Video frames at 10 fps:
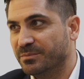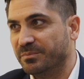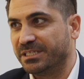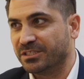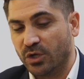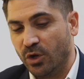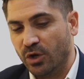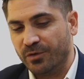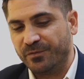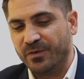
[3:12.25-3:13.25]
Because all
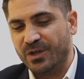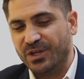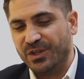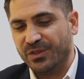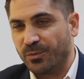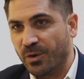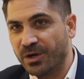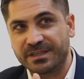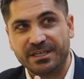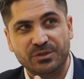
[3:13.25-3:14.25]
of the
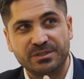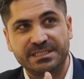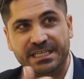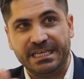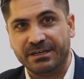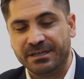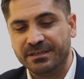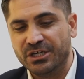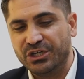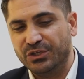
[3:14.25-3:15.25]
work that you see here,
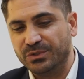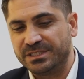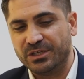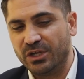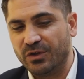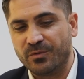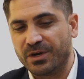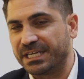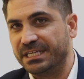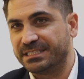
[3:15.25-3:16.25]
you see a lot of
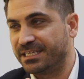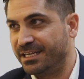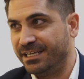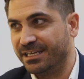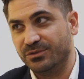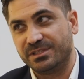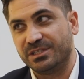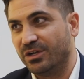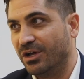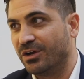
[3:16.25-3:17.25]
work in designing and you see
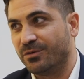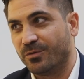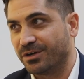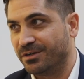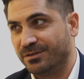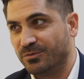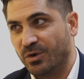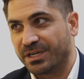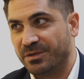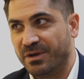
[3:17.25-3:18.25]
a lot of work
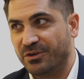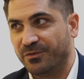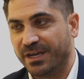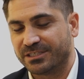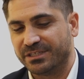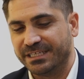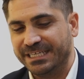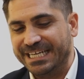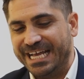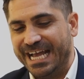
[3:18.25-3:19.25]
in manufacturing.
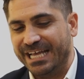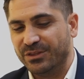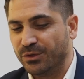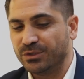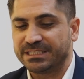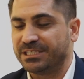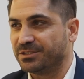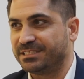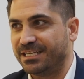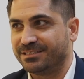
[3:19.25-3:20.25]
And those skill
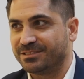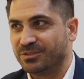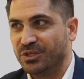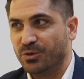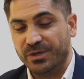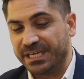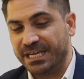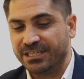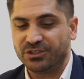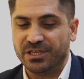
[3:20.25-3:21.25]
sets, we can
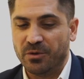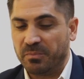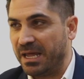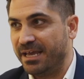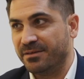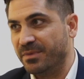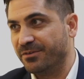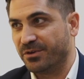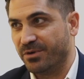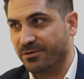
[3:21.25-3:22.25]
actually apply them
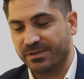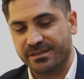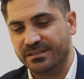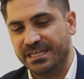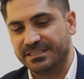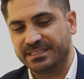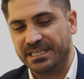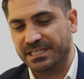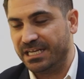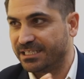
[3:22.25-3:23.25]
everywhere, whether it's
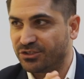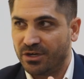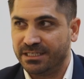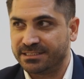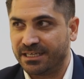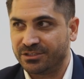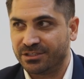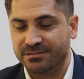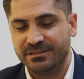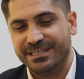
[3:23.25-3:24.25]
in the electronics section,
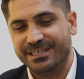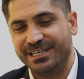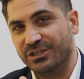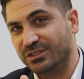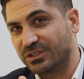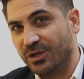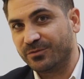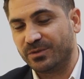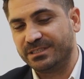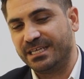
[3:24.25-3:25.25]
in the
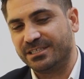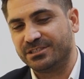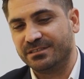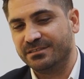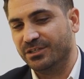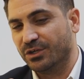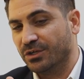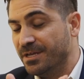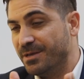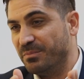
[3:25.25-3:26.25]
software section, in
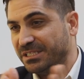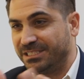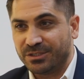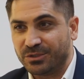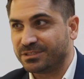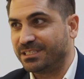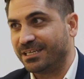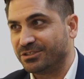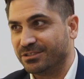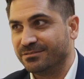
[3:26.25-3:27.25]
the materials
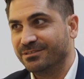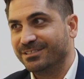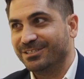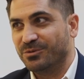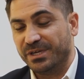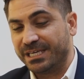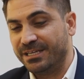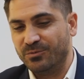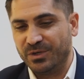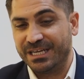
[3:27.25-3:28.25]
section. We
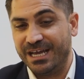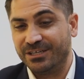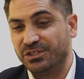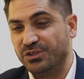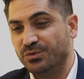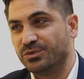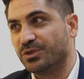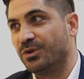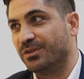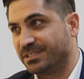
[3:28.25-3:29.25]
can actually use
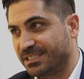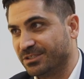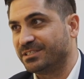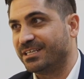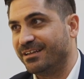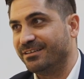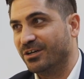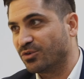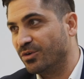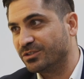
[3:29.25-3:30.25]
all the skill set
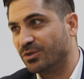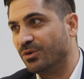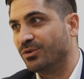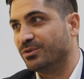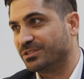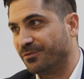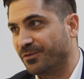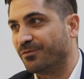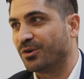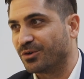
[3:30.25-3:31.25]
across all those
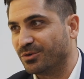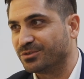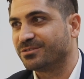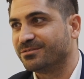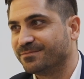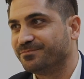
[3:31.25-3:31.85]
different verticals.